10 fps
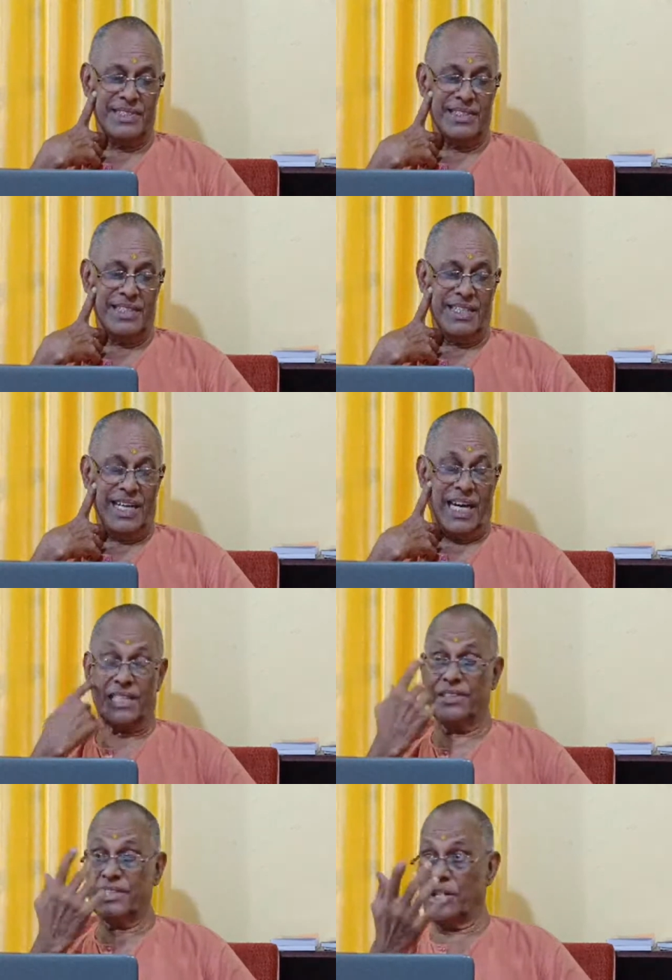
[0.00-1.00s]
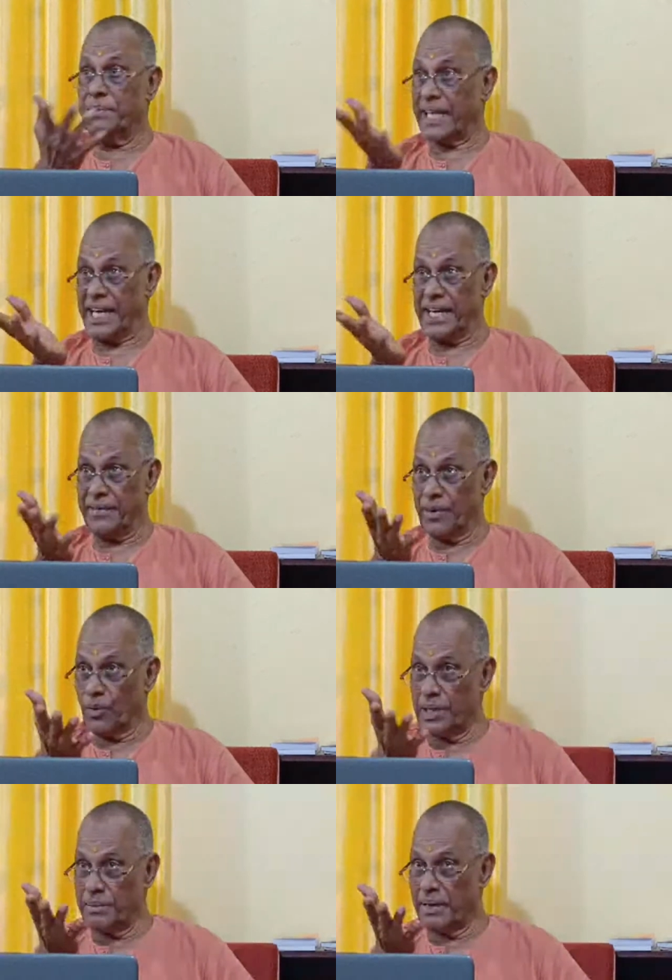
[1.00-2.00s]
Otherwise, I'll be carried away only
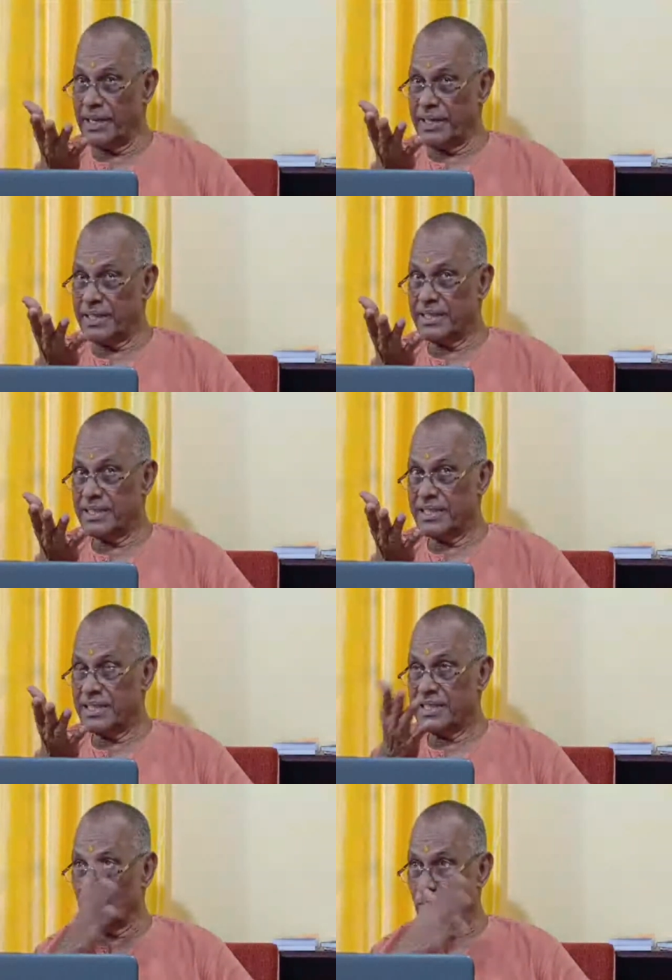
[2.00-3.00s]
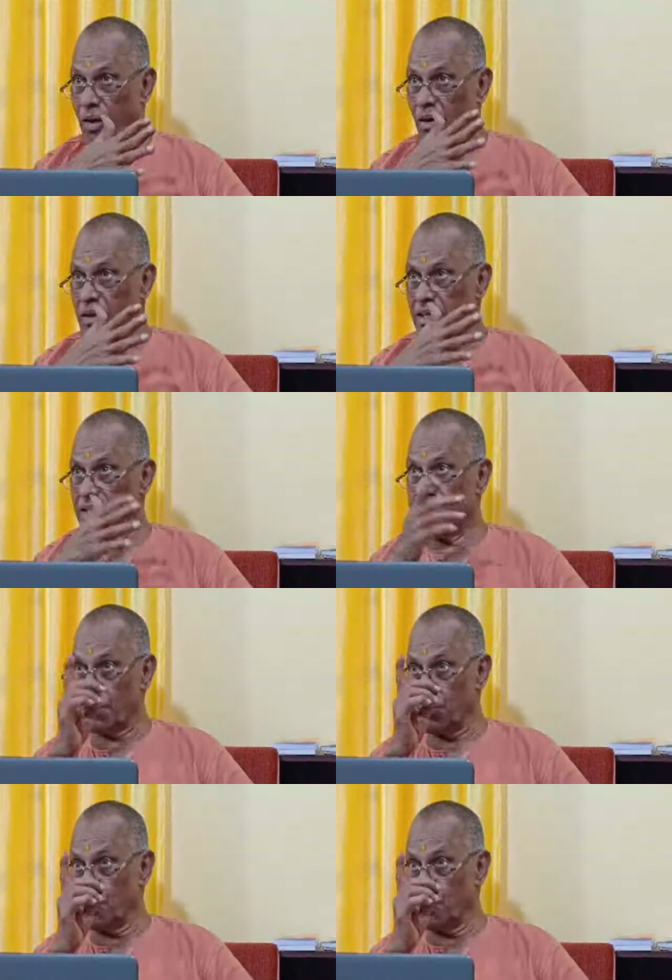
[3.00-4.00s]
by the wall, the
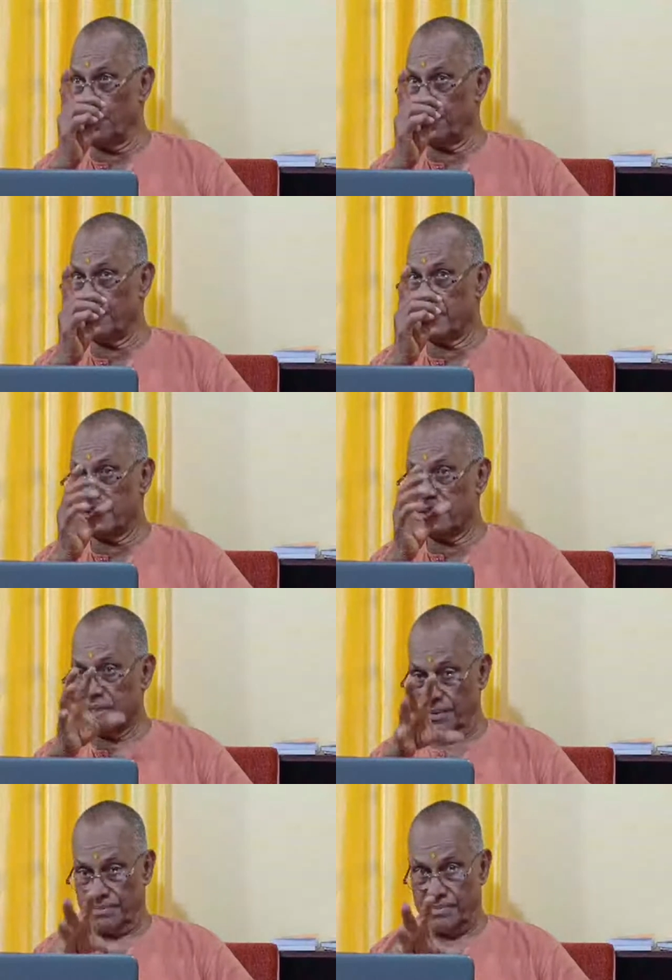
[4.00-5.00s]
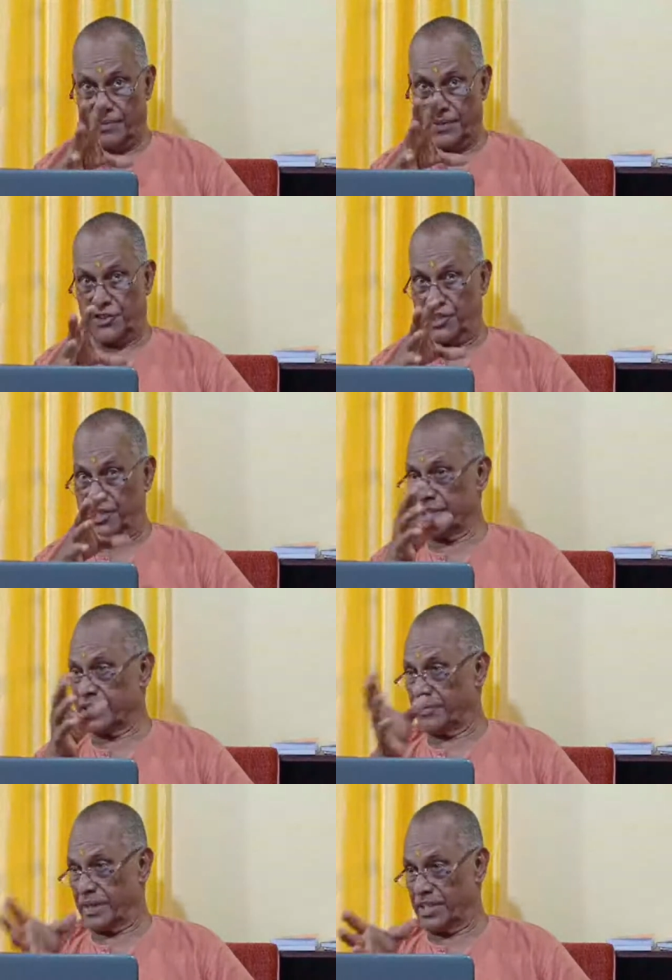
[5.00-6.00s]
roof, the fixtures, the
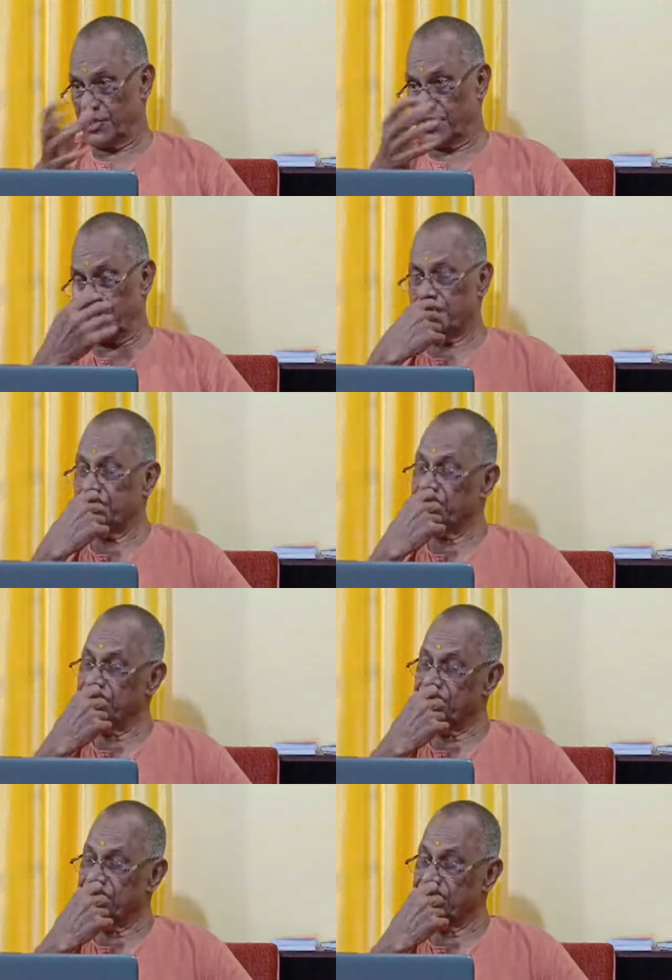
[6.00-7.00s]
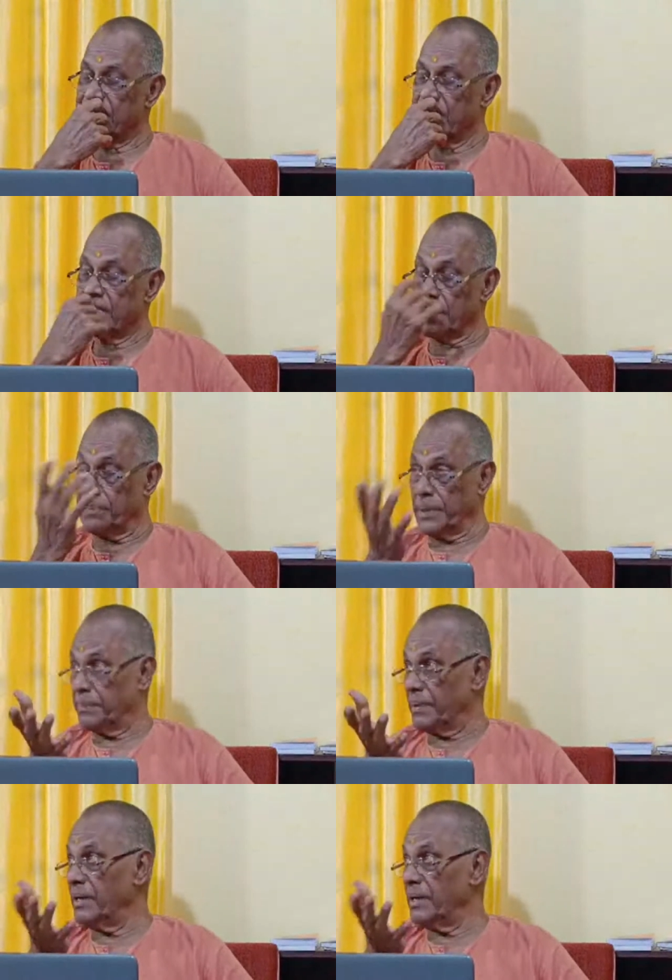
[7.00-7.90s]
furniture, the people,